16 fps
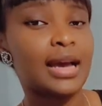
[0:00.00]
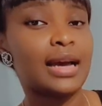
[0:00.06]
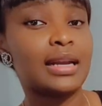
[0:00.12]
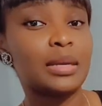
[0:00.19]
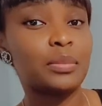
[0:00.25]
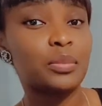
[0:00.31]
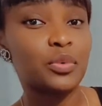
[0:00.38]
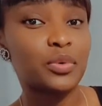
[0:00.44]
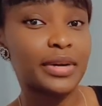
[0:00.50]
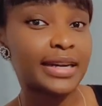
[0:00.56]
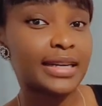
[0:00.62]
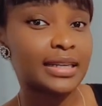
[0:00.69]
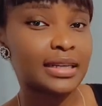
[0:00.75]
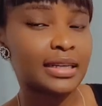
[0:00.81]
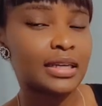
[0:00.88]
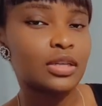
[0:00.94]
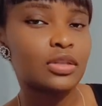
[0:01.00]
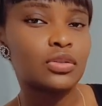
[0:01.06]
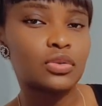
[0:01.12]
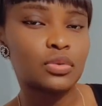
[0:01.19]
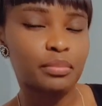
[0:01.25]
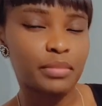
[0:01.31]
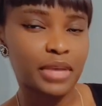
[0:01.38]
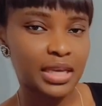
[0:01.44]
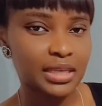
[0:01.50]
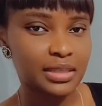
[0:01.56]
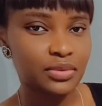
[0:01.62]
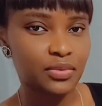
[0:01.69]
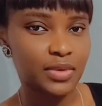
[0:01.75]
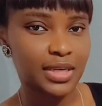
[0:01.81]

and I'm ready to make it